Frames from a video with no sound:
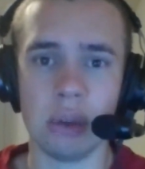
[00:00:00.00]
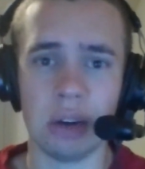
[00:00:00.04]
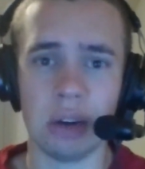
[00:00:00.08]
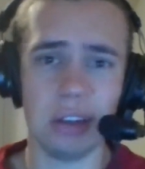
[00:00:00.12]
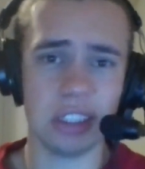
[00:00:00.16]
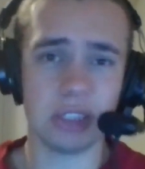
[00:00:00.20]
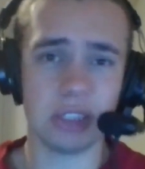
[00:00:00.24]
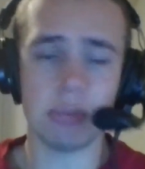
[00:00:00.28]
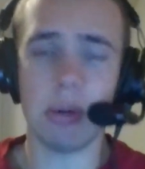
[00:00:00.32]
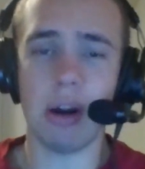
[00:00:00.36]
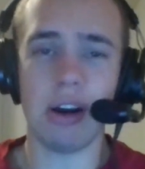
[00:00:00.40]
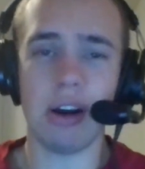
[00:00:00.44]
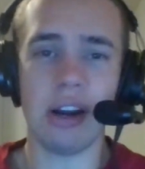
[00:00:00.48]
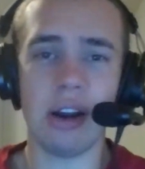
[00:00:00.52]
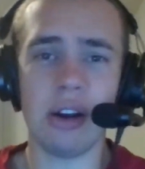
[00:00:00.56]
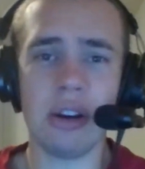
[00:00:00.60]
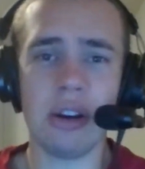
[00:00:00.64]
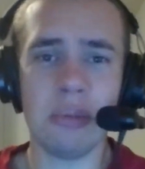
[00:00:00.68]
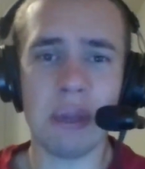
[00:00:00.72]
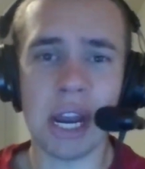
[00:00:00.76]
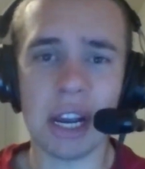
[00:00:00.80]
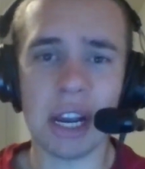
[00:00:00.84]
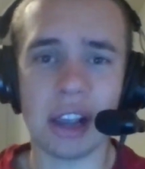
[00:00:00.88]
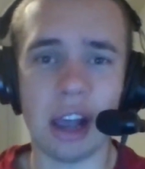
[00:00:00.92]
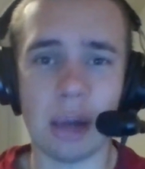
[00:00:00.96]
Marcus
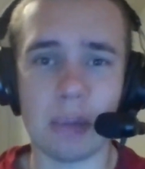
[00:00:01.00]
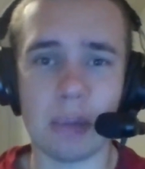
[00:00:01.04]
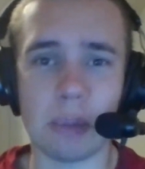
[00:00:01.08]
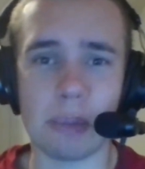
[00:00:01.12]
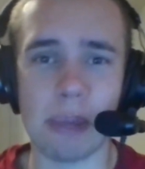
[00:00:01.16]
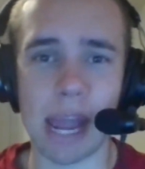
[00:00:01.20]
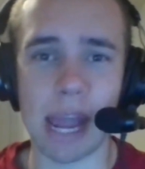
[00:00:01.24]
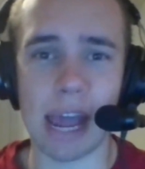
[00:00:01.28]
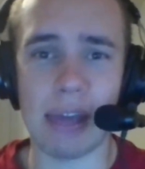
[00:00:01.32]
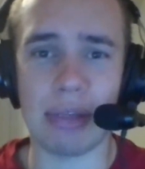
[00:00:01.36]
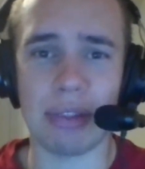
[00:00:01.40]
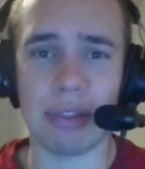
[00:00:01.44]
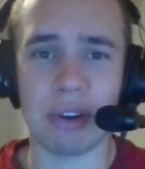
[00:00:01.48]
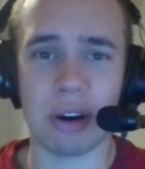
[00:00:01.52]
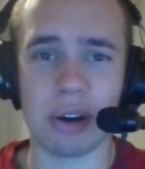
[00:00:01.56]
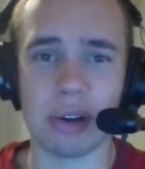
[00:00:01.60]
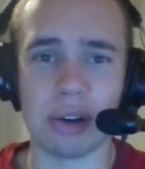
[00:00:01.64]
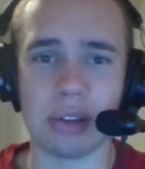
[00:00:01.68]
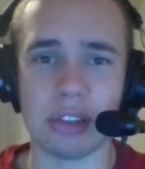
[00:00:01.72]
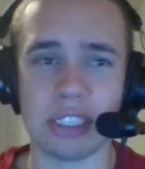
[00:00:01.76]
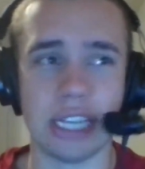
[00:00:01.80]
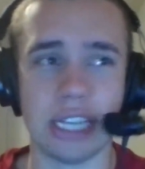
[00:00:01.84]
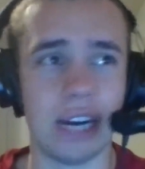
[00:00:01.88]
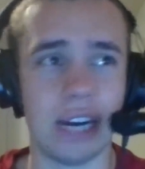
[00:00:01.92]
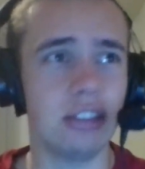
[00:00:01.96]
Mariota made a couple bad
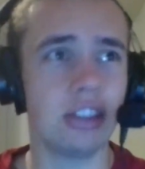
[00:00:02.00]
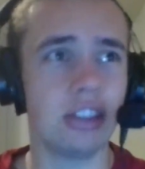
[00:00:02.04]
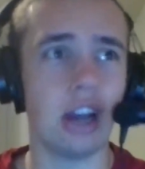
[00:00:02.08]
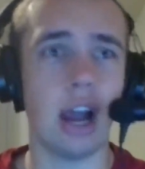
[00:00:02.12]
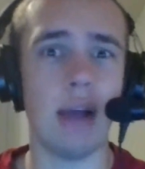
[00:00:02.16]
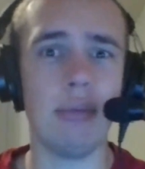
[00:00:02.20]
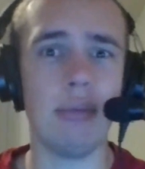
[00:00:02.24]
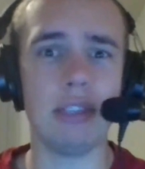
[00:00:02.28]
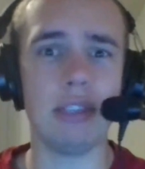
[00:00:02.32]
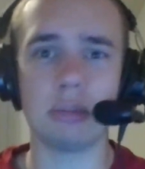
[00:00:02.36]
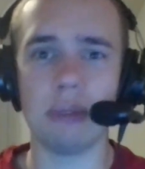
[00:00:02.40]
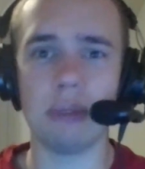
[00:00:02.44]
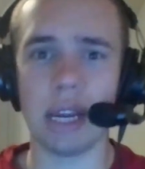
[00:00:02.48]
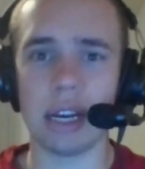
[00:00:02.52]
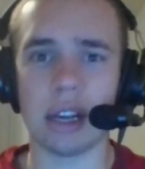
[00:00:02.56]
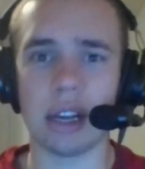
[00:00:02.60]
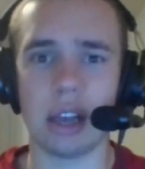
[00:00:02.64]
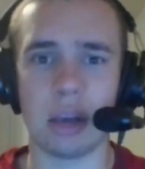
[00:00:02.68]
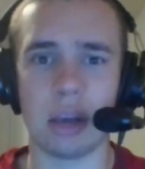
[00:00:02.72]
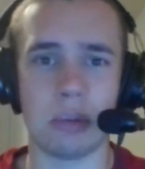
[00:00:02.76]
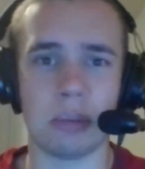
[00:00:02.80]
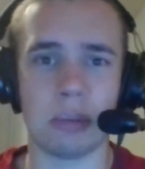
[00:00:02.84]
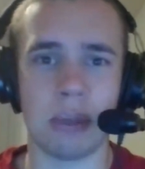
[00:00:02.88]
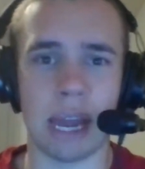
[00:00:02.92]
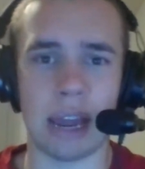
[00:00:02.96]
throws. Darren Thomas made a
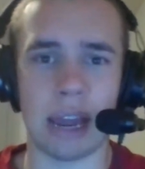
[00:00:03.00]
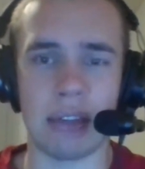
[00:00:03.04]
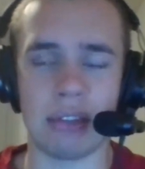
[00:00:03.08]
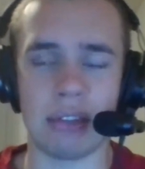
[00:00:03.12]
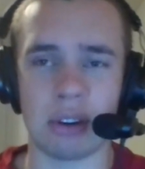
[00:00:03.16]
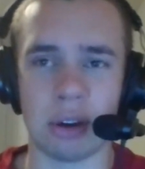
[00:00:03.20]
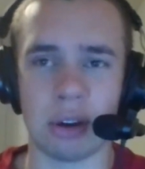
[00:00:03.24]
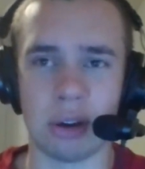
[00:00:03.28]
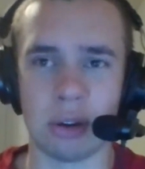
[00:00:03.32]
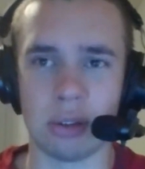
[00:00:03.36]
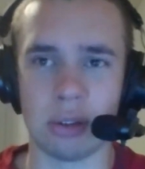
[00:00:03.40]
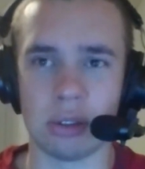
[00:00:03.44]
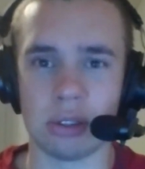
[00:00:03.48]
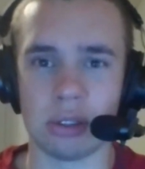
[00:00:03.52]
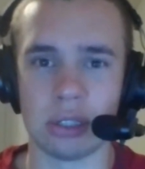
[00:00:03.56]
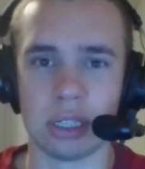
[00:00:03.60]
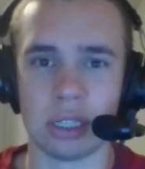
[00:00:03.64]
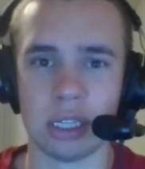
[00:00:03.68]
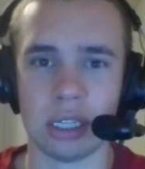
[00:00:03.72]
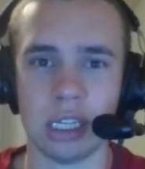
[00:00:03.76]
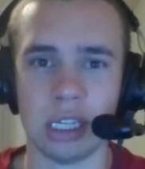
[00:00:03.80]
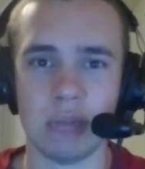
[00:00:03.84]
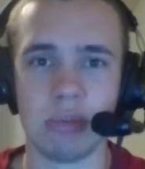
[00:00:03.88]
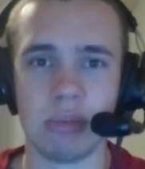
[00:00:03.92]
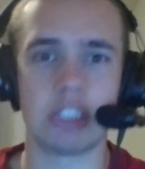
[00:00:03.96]
couple bad throws.
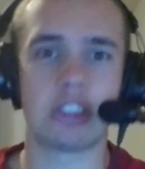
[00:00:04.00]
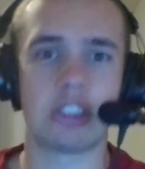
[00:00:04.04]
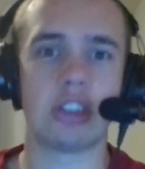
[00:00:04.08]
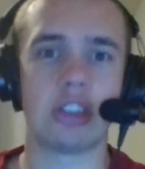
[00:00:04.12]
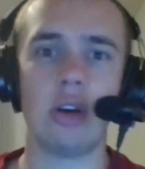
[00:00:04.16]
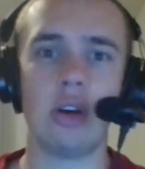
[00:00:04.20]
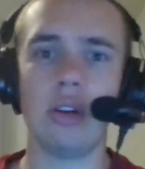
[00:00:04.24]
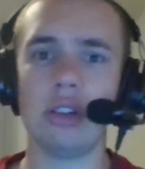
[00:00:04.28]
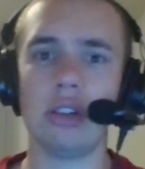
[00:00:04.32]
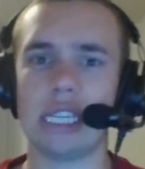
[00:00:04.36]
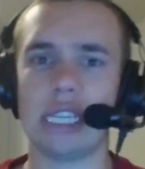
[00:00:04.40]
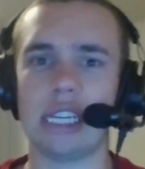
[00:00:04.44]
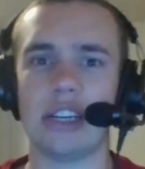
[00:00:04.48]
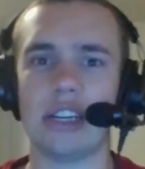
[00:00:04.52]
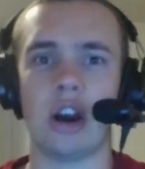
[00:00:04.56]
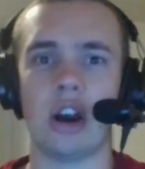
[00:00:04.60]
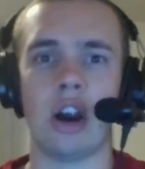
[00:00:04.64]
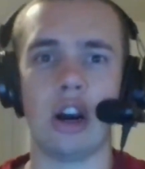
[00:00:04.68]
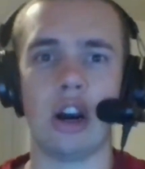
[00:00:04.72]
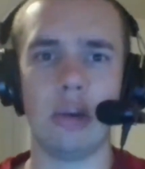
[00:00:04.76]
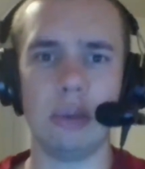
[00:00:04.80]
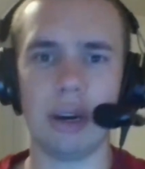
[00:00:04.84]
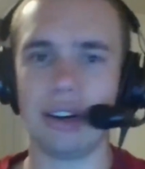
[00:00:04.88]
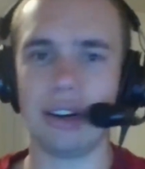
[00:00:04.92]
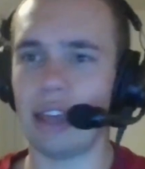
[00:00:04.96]
Masoli and
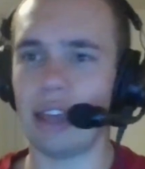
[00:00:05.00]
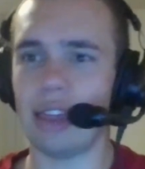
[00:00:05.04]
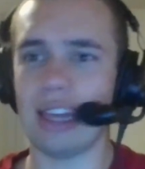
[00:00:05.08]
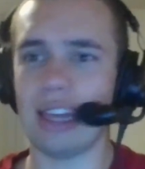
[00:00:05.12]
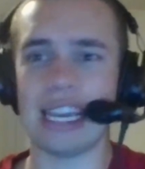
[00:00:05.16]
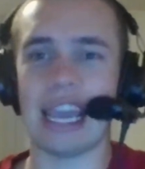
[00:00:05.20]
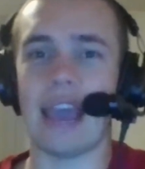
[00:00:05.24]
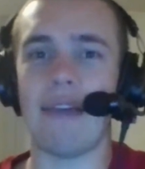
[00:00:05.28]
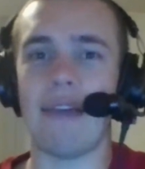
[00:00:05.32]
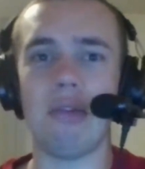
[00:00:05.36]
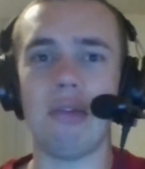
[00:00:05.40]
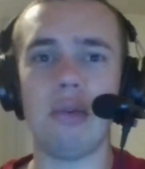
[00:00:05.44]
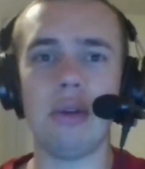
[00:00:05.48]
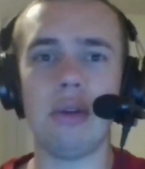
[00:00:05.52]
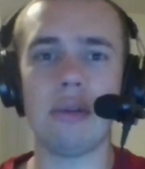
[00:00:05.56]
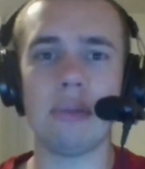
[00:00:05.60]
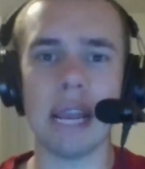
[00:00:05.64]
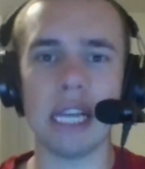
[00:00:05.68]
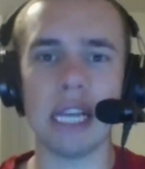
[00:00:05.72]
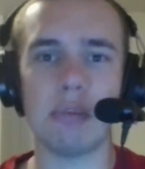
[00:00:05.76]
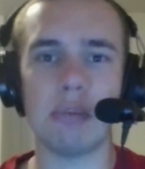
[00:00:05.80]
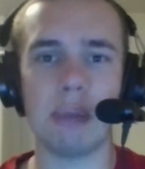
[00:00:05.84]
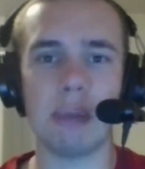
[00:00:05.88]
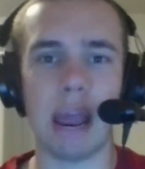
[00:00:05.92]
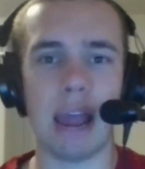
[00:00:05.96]
Herbert, like, everyone
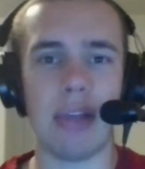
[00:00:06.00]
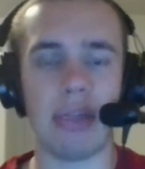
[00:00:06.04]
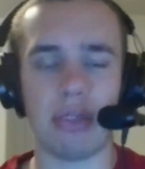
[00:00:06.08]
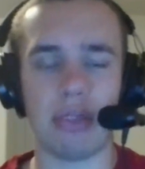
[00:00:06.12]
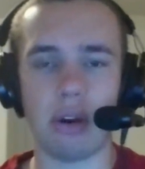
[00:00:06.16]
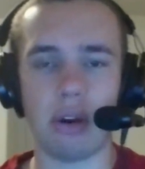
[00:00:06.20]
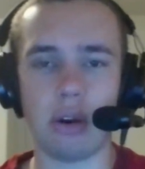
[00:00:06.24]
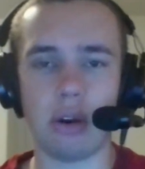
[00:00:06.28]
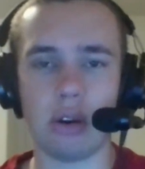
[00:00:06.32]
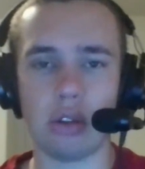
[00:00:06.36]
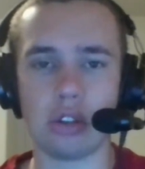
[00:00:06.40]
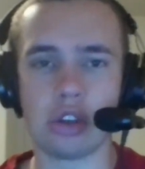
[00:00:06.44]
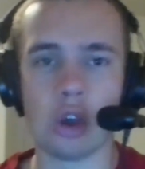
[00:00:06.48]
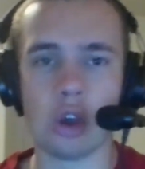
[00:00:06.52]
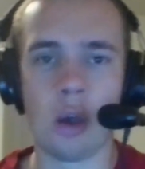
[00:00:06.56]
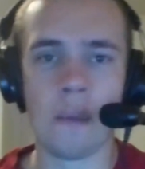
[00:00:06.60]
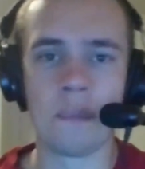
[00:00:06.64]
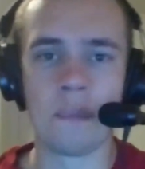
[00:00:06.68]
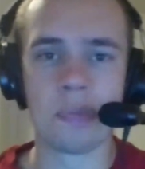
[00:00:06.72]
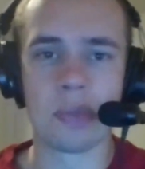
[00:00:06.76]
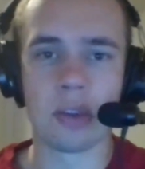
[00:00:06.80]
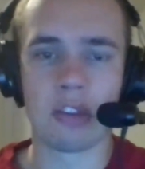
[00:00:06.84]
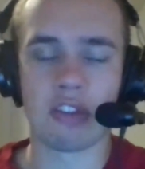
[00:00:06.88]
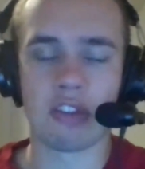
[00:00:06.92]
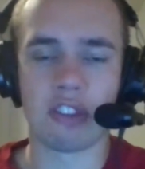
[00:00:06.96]
makes bad throws
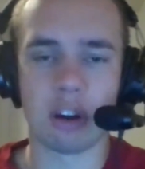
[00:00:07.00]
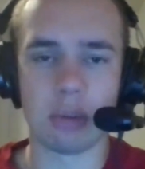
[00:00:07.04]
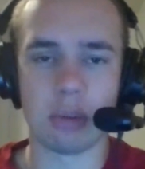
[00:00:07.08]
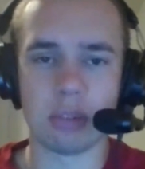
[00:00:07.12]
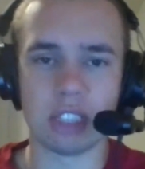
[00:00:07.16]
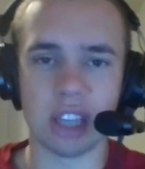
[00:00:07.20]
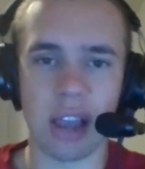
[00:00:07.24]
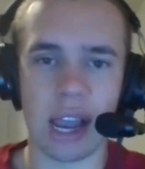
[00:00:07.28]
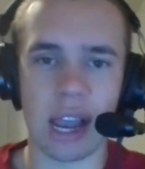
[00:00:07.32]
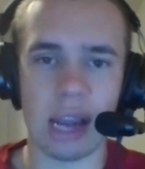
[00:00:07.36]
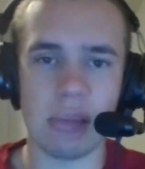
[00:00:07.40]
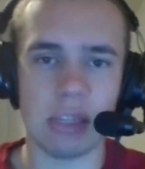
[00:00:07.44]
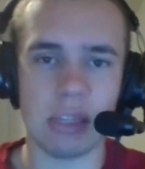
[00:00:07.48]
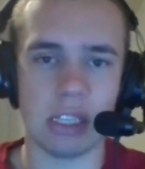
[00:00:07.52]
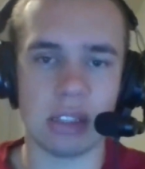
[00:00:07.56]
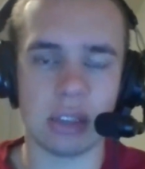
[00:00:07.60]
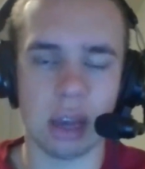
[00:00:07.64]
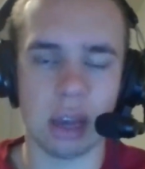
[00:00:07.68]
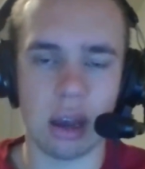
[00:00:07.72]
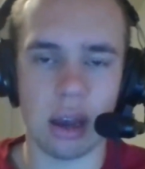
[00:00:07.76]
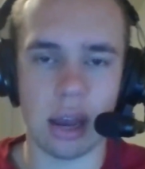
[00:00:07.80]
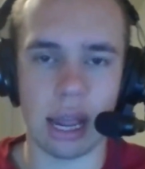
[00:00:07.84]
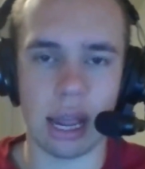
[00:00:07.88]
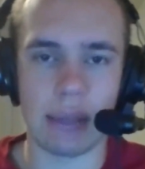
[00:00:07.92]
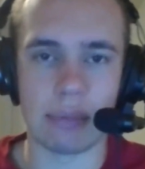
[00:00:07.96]
from time to
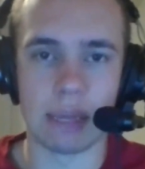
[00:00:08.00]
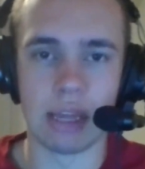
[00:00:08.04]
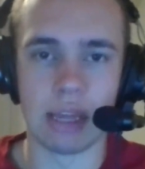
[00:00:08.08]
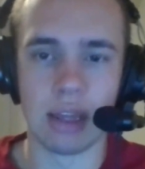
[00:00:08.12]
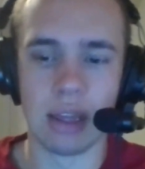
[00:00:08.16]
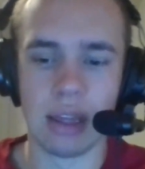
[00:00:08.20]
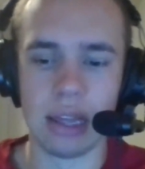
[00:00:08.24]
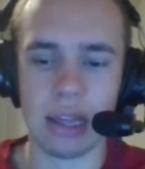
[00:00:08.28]
time.